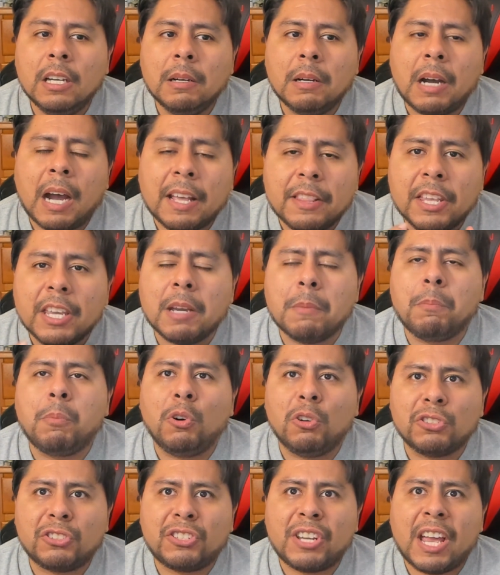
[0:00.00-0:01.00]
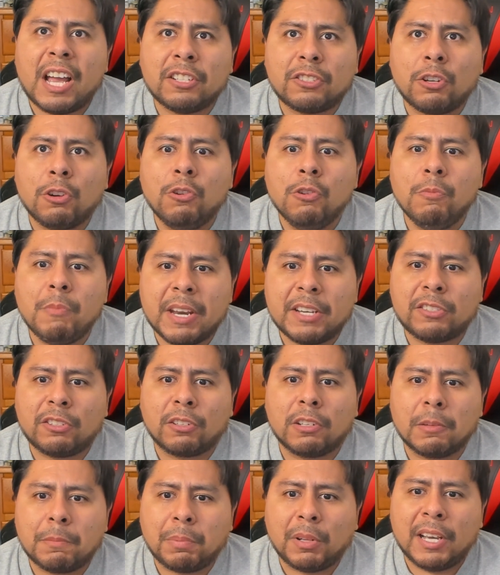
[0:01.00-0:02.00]
I think it boils down to who makes the
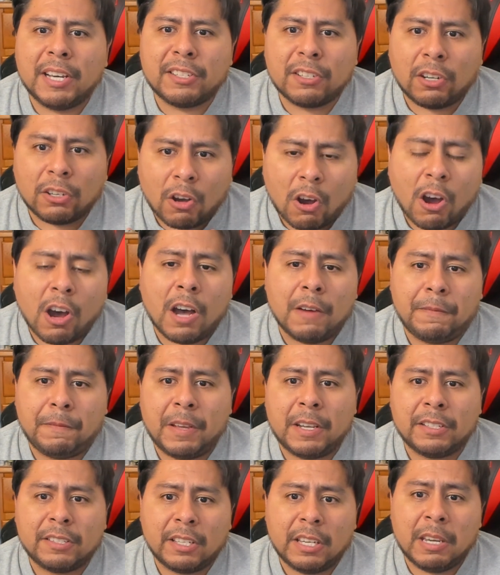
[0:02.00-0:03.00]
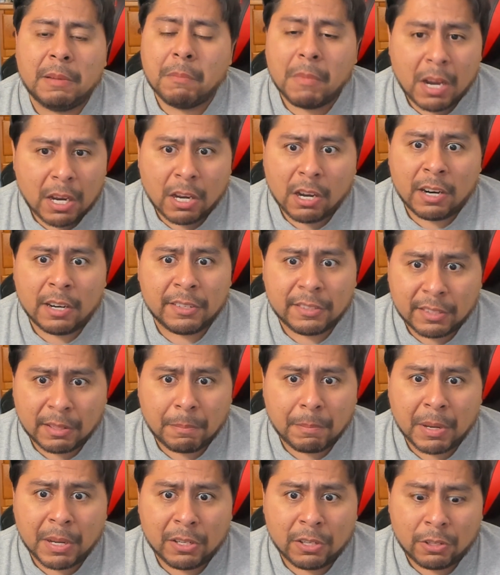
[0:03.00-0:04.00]
good plays on offense, in my honest
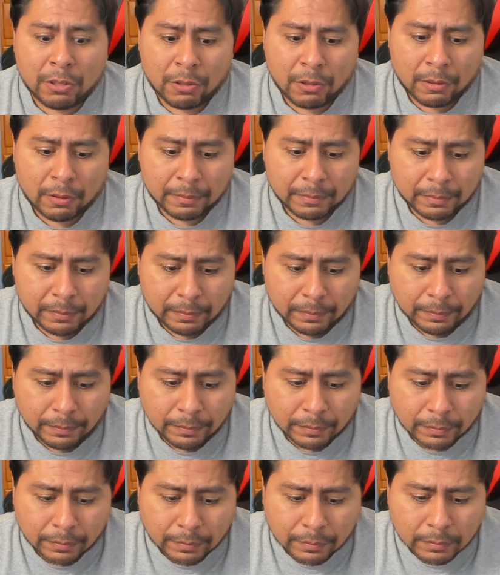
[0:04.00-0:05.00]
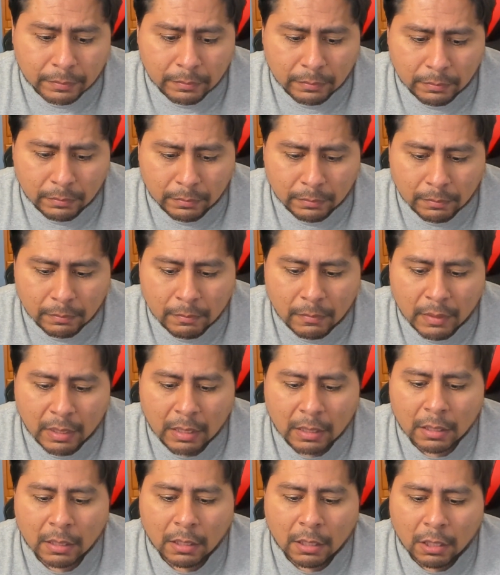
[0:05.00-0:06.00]
opinion here.
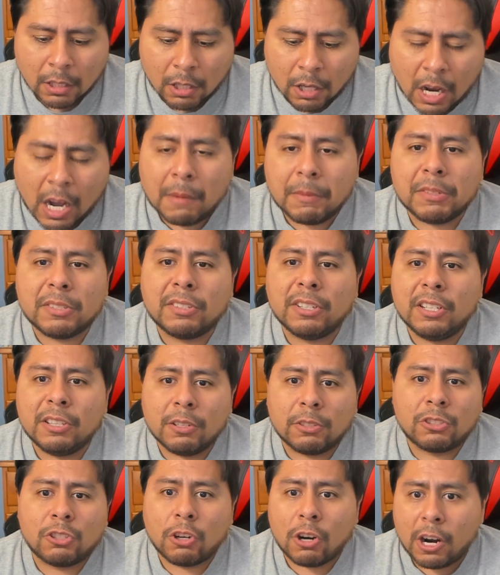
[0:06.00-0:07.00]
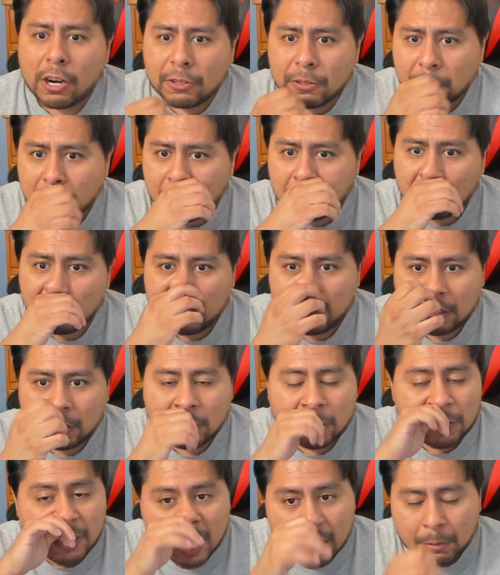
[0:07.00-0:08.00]
Obviously, the Chargers
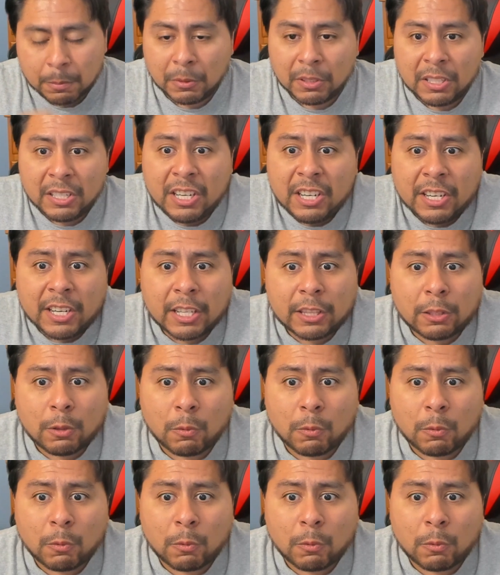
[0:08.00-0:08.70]
desperately need to get the